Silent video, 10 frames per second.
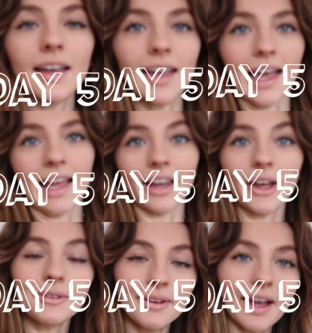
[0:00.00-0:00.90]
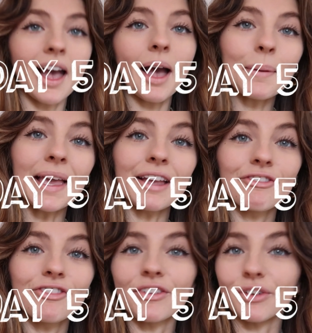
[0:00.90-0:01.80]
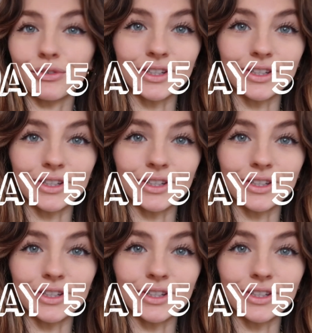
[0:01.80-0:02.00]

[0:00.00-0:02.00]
Hello, happy 5th of